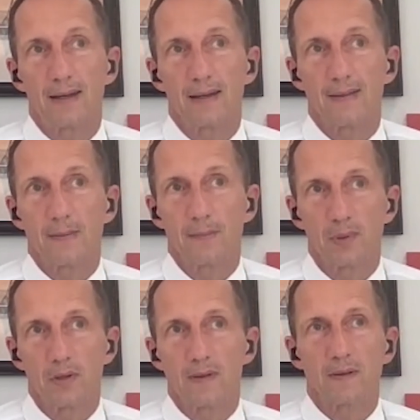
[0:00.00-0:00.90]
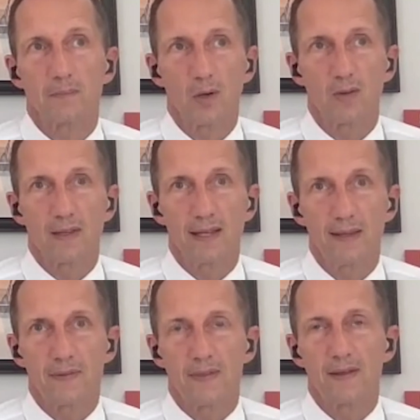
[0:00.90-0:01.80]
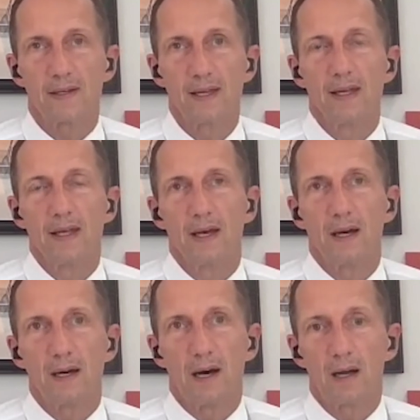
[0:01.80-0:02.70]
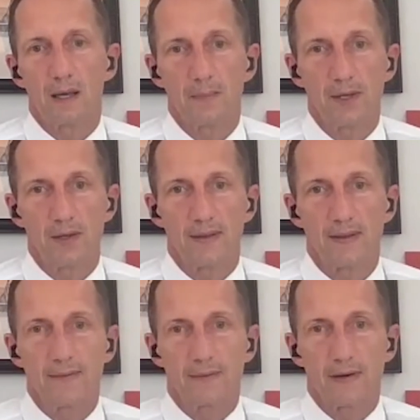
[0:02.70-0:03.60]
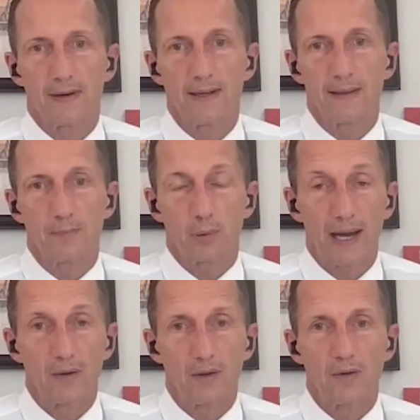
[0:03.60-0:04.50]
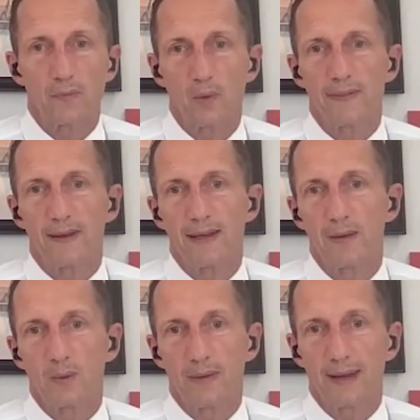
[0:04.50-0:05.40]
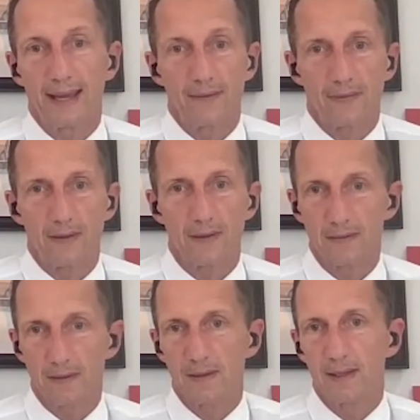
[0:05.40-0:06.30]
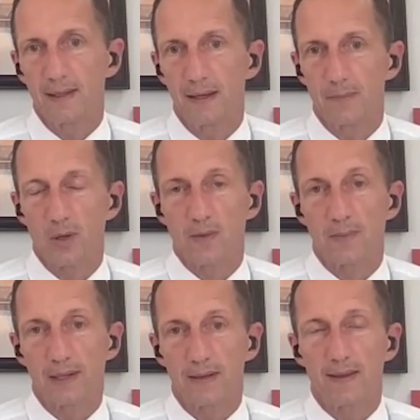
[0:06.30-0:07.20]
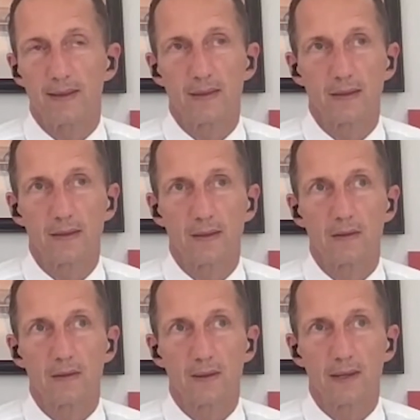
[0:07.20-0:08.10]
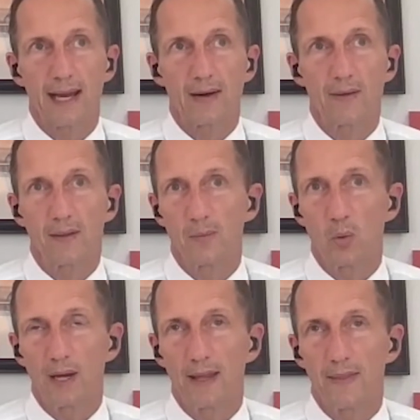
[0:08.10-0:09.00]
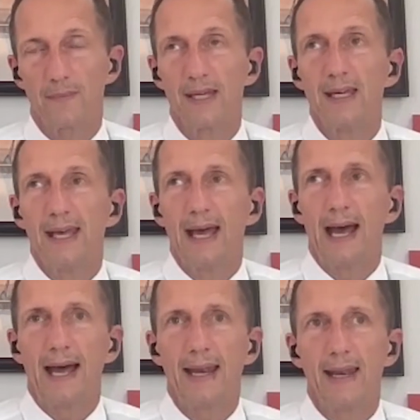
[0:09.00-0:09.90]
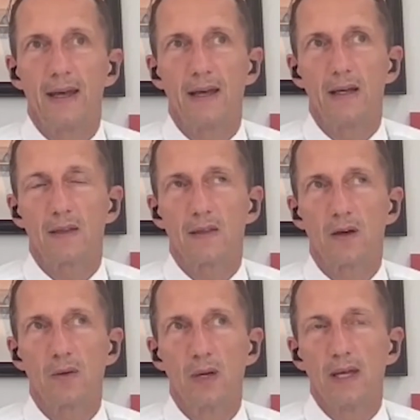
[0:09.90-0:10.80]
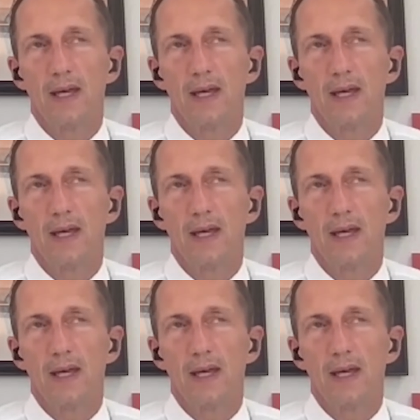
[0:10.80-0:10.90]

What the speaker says: symbols and motifs that our community are very proud of when they have the possibility to carry them or wear them. And so